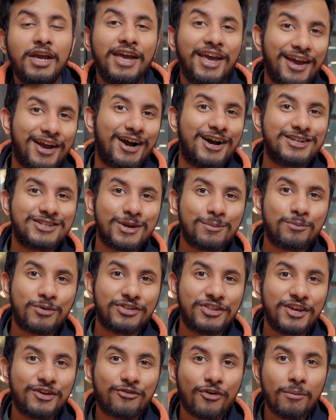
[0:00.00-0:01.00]
Hey guys, I'm
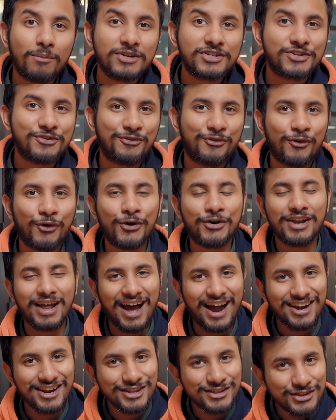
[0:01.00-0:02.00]
Prateek from Mr. Phone,
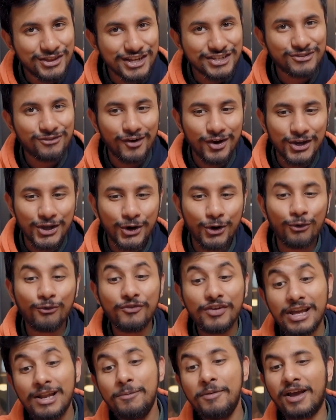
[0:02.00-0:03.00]
and in this video
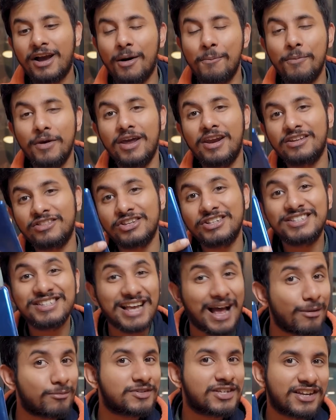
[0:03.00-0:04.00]
we'll be comparing the
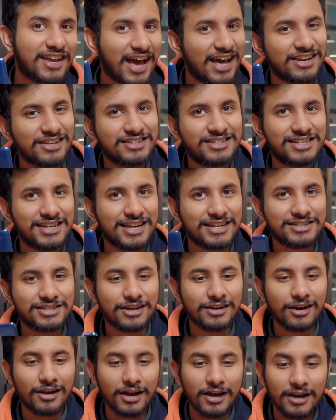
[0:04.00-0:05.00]
Samsung Galaxy
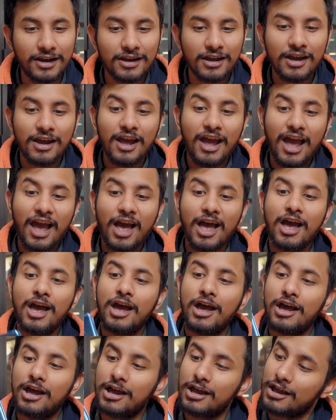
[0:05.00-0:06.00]
S10 Lite,
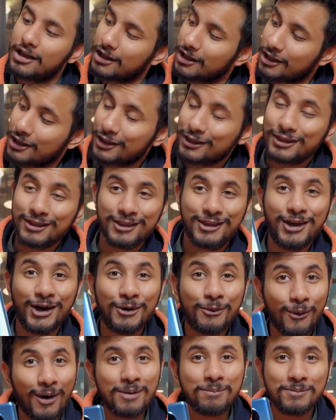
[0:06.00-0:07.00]
the
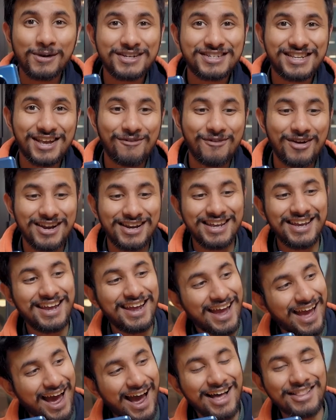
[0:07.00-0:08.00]
OnePlus
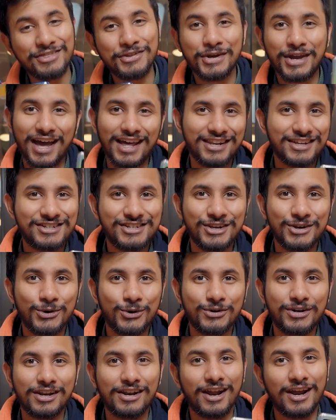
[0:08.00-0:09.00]
70 and the Galaxy
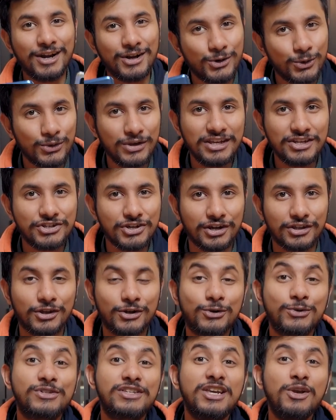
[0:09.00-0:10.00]
Note 10 Lite to each
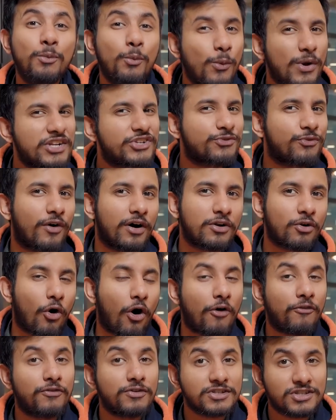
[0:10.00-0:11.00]
other to see which one
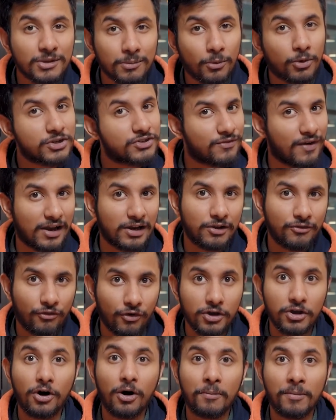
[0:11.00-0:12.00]
offers the most value
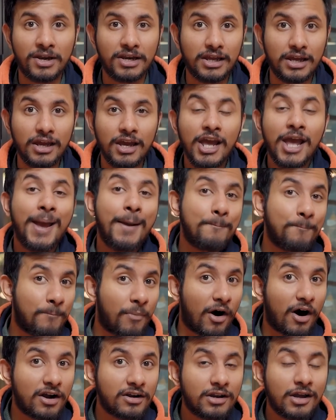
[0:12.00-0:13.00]
for your money.
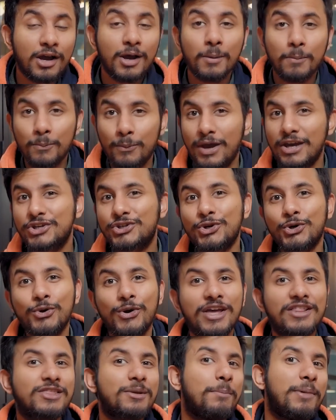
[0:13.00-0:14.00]
But make sure to
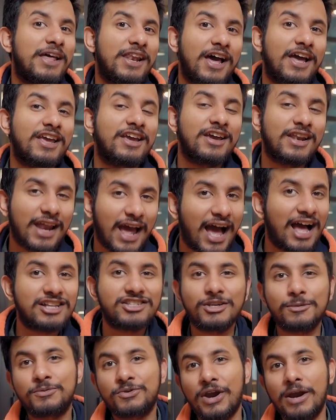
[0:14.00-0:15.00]
hit the bell icon
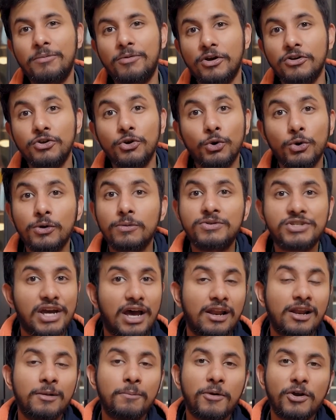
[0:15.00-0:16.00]
and subscribe to our YouTube
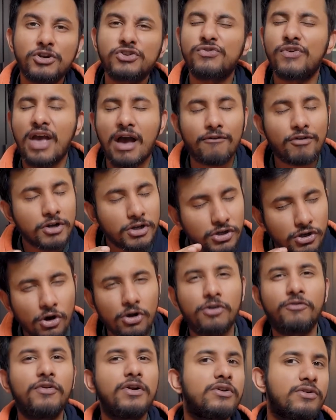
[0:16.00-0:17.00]
channel because we have a
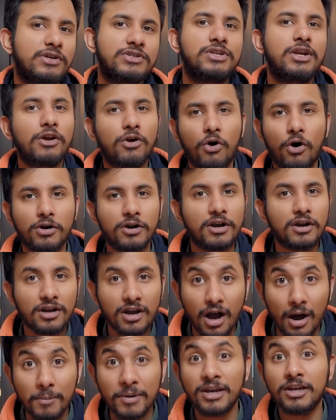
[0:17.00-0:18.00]
ton of interesting content
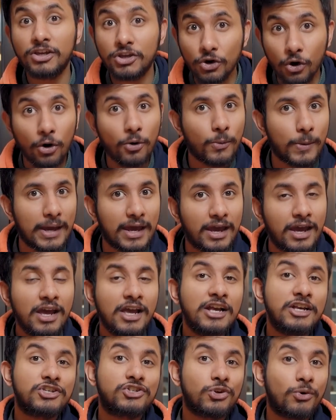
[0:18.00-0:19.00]
coming your way,
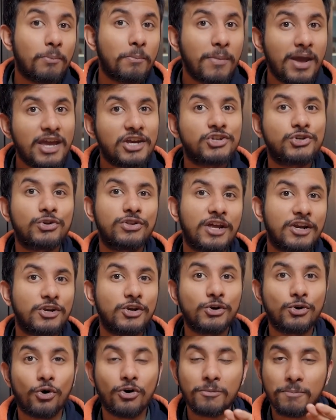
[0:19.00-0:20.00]
so make sure that
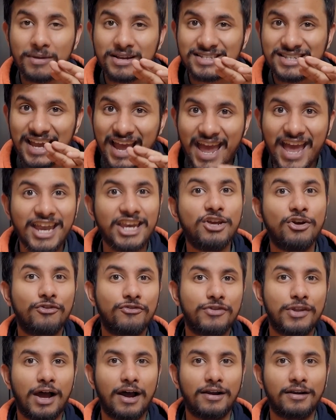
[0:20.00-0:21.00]
you don't miss any
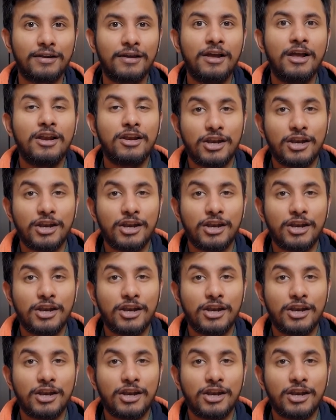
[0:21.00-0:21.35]
of that.